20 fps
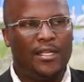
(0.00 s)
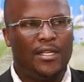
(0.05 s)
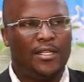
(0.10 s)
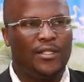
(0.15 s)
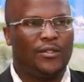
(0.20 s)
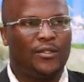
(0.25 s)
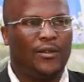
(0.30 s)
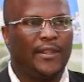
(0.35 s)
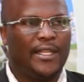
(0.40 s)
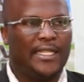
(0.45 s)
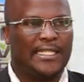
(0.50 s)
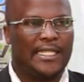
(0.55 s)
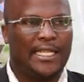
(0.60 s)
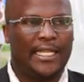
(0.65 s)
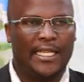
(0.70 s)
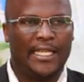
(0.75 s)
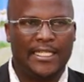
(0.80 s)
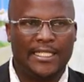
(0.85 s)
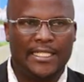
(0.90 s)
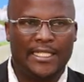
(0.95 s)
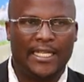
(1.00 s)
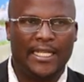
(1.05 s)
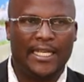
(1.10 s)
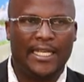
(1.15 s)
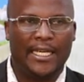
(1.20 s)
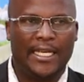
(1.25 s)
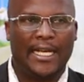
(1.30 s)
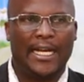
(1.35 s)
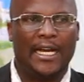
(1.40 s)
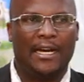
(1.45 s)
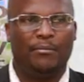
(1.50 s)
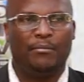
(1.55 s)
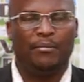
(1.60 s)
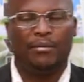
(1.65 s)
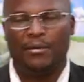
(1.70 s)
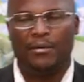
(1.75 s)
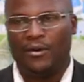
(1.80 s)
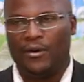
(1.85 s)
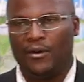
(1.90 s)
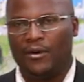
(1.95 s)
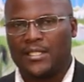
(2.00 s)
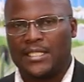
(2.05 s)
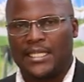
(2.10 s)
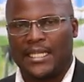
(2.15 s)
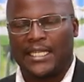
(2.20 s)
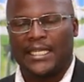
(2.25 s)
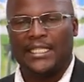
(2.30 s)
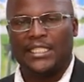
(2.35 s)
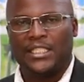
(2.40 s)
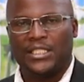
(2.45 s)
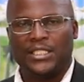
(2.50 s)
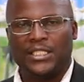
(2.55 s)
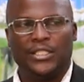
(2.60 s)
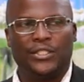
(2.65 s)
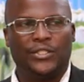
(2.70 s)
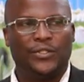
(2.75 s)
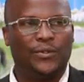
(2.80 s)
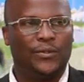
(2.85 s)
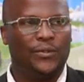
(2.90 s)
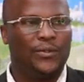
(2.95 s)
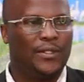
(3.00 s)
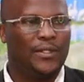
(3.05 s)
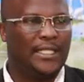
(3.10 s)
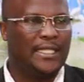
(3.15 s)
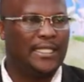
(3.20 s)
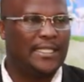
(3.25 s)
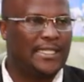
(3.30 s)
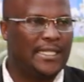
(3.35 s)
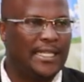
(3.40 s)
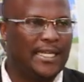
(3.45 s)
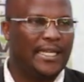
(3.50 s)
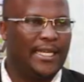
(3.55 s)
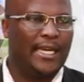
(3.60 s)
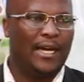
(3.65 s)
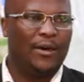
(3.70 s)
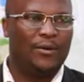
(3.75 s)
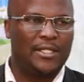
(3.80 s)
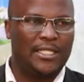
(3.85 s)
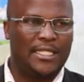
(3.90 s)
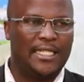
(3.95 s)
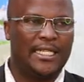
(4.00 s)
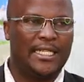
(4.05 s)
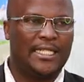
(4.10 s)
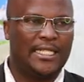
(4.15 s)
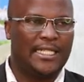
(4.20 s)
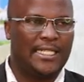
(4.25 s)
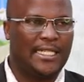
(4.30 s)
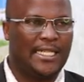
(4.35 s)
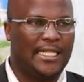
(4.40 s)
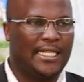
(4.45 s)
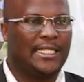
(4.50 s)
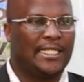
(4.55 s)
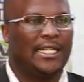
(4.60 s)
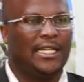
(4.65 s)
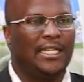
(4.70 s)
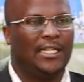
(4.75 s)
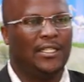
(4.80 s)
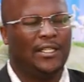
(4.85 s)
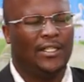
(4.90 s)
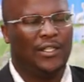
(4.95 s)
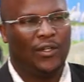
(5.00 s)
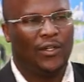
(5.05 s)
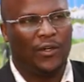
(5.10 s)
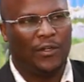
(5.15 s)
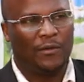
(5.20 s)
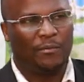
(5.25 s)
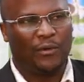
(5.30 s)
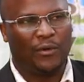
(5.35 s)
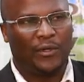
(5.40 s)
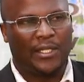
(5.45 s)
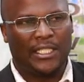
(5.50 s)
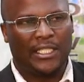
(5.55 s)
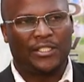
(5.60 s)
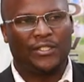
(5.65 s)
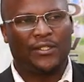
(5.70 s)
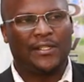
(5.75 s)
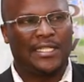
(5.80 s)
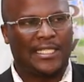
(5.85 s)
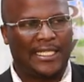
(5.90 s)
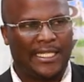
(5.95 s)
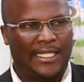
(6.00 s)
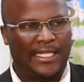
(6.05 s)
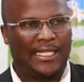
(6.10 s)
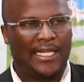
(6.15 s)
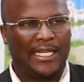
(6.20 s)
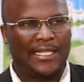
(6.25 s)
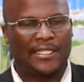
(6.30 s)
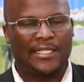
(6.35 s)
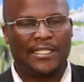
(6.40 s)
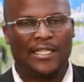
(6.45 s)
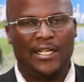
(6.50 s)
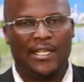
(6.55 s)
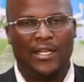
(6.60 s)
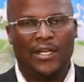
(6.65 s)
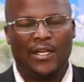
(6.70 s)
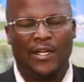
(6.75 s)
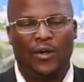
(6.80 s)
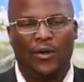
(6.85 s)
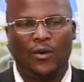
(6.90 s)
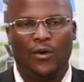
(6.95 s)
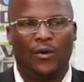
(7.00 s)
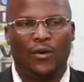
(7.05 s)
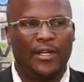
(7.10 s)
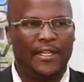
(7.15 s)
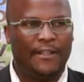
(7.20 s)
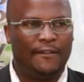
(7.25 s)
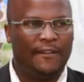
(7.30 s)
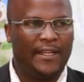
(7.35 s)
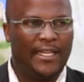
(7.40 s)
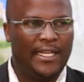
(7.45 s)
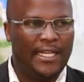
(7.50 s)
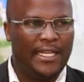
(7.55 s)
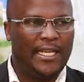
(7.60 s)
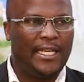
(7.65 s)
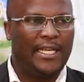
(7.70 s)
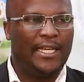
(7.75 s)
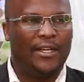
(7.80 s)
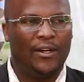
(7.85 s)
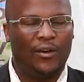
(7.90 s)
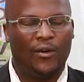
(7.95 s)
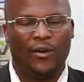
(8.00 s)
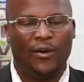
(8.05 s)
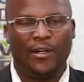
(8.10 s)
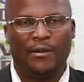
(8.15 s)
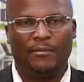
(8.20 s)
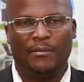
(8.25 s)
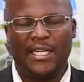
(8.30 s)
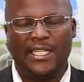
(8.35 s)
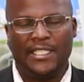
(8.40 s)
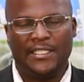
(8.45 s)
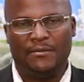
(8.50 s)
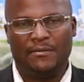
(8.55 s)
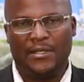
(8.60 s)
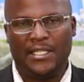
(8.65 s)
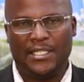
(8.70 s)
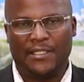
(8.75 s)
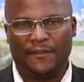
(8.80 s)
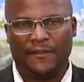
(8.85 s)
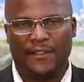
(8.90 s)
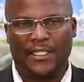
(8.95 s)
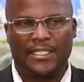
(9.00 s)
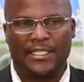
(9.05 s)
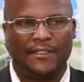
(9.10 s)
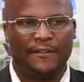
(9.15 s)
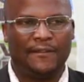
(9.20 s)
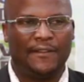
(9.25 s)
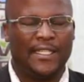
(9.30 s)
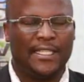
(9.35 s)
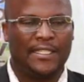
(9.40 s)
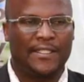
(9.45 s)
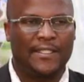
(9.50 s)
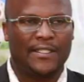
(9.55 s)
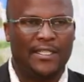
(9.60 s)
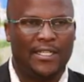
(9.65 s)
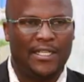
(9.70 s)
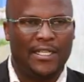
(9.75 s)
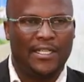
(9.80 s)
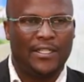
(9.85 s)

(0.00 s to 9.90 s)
So the second gap or second issue is outdated data on protection status or even on management effectiveness.